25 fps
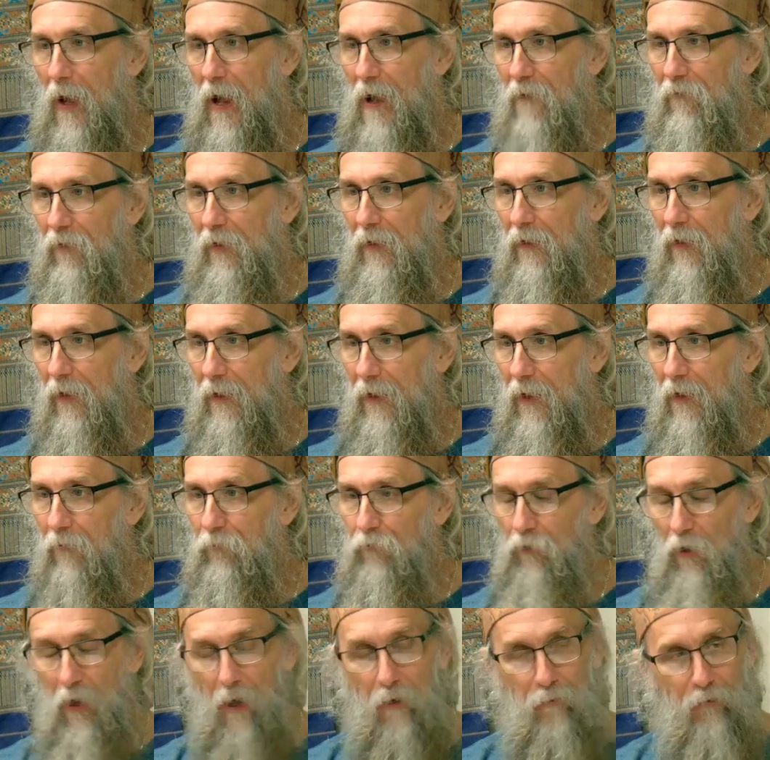having the
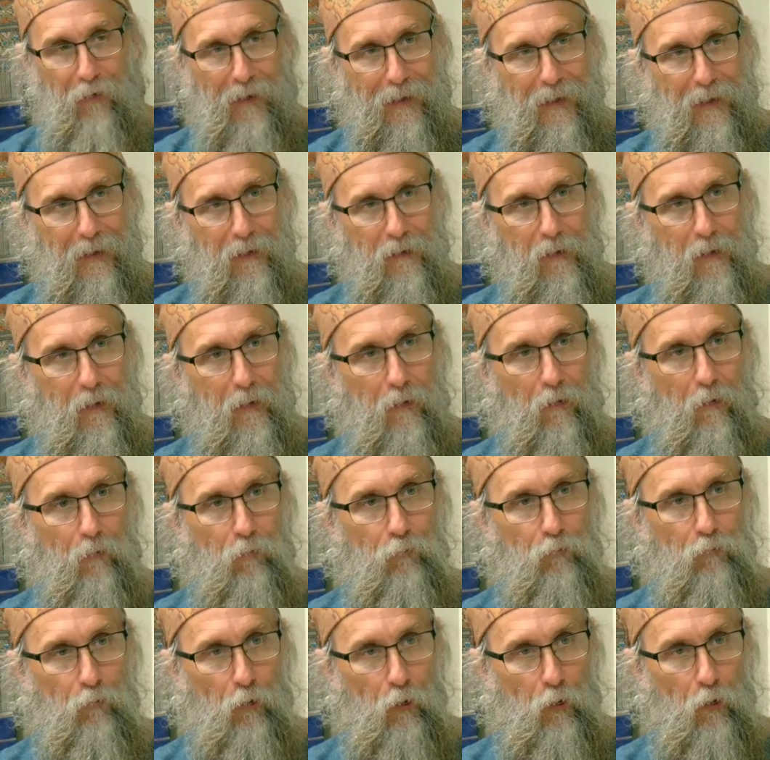gift of healing
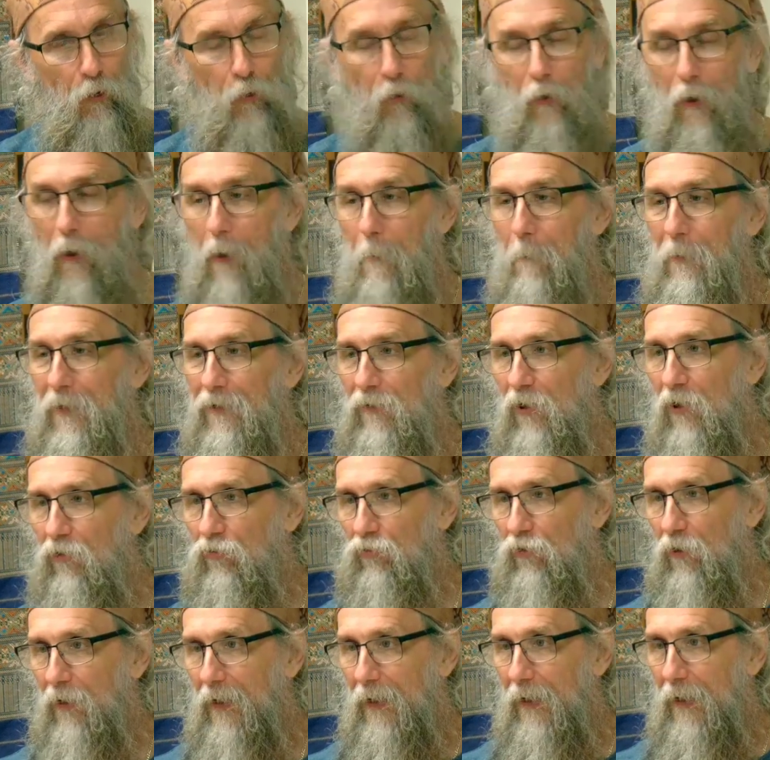through
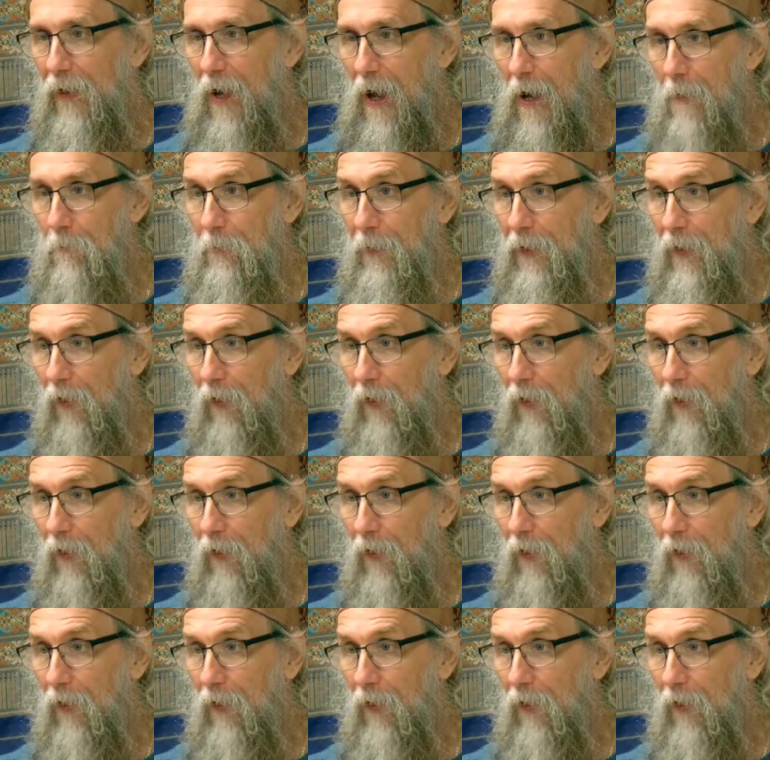petitioning God,